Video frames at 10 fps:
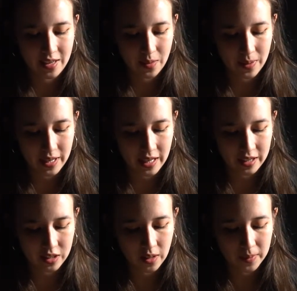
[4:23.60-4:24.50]
We got
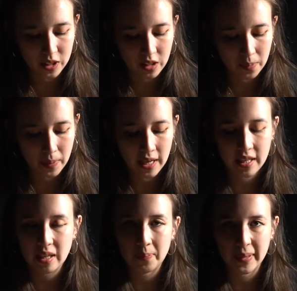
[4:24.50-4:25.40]
it. So I'm just going to paint
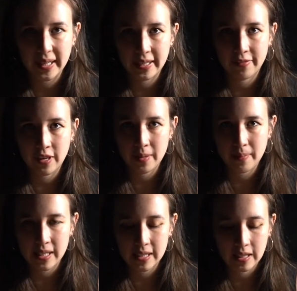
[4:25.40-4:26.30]
it completely, very
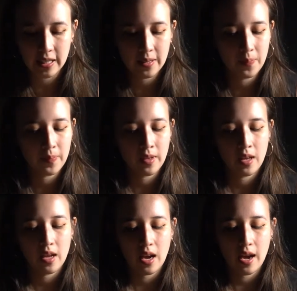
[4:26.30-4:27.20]
messily.
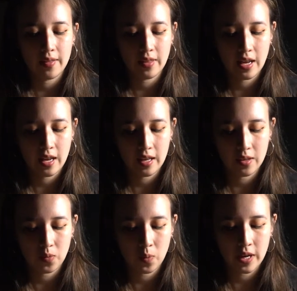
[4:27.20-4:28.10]
And
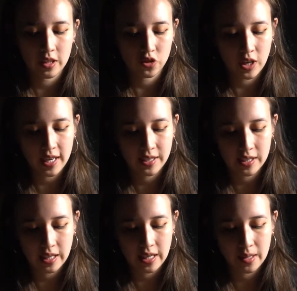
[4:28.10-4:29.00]
then when it dries a
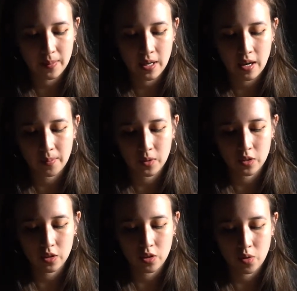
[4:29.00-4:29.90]
tiny bit, I'm going
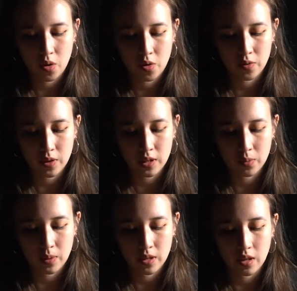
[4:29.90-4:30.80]
to go over it
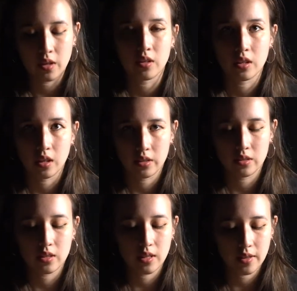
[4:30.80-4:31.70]
with other
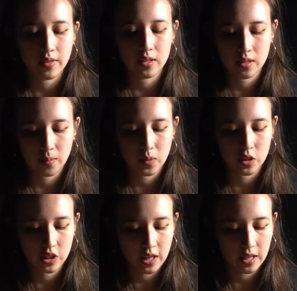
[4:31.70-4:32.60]
colors and give it some more
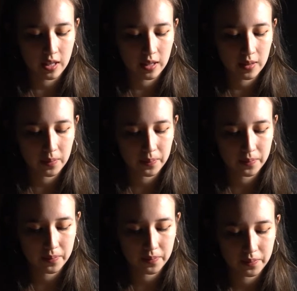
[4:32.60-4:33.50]
shading.
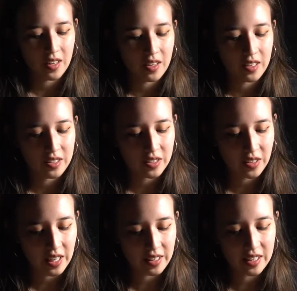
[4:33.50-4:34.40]
So
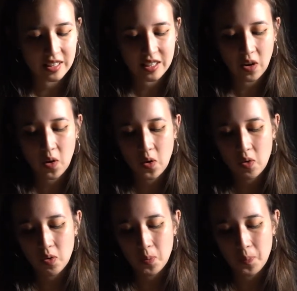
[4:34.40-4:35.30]
yeah, this whole